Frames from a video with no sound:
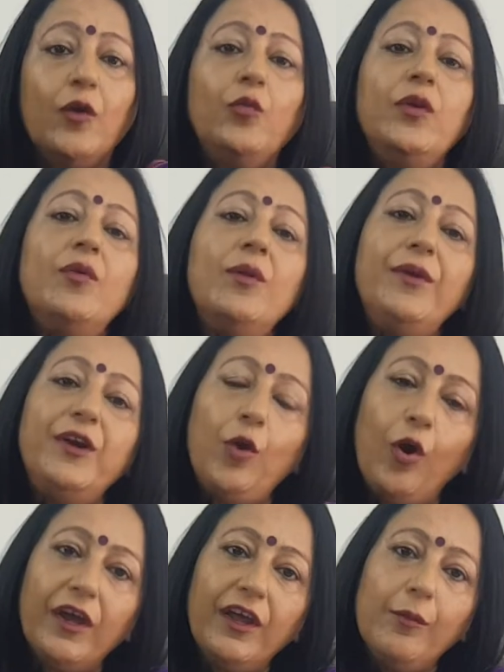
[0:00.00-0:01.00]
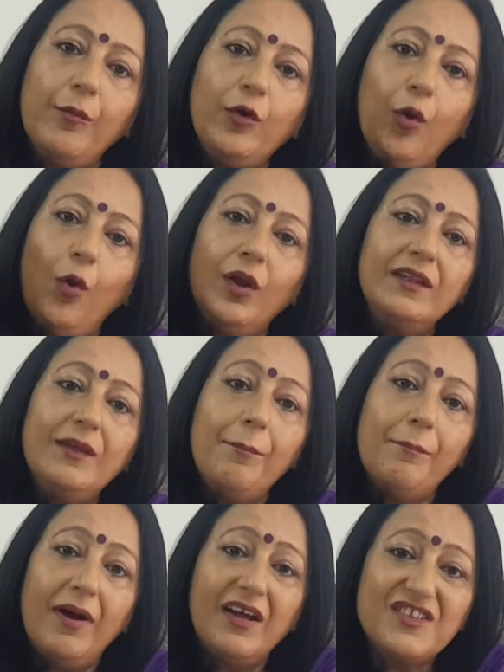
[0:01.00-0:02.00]
We will be talking about all the
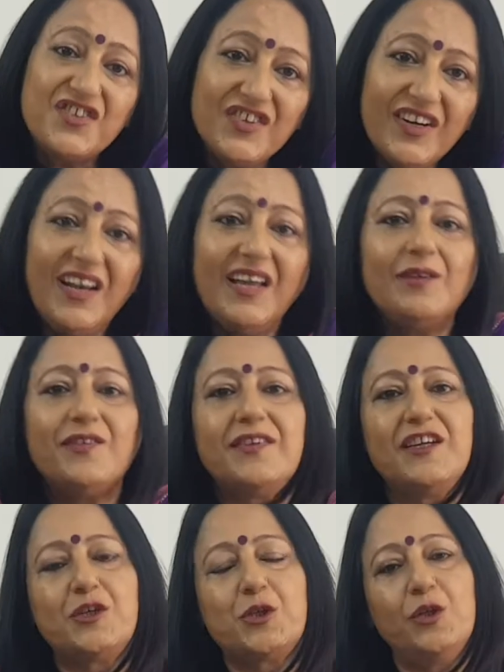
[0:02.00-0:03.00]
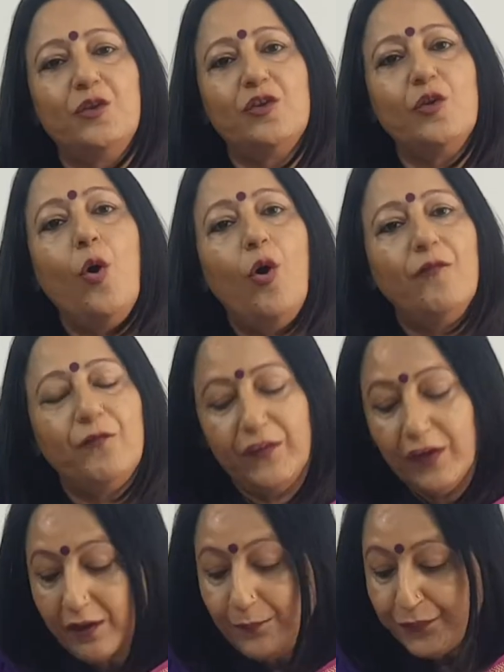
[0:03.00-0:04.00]
marginalized sections of
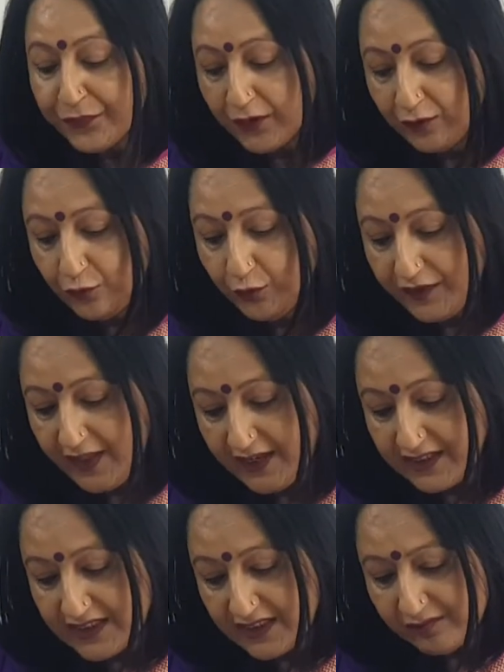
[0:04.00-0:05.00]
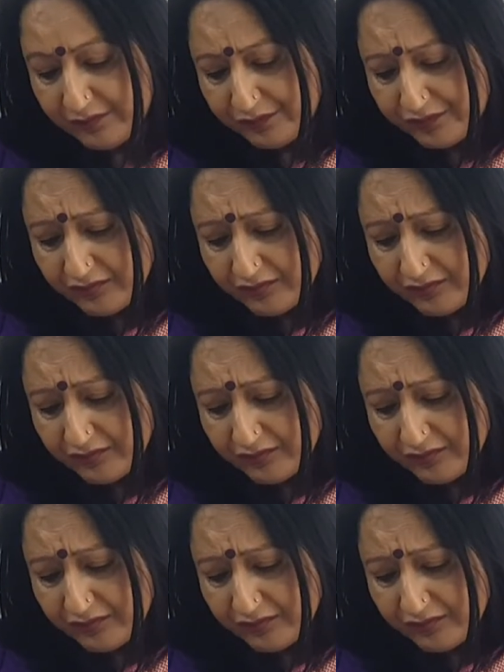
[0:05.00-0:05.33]
the society.